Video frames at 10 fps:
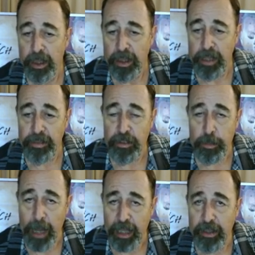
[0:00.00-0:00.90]
They
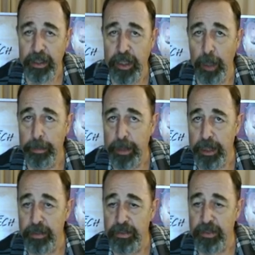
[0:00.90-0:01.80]
suspect that they'll be
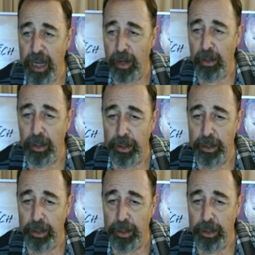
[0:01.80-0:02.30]
sterile,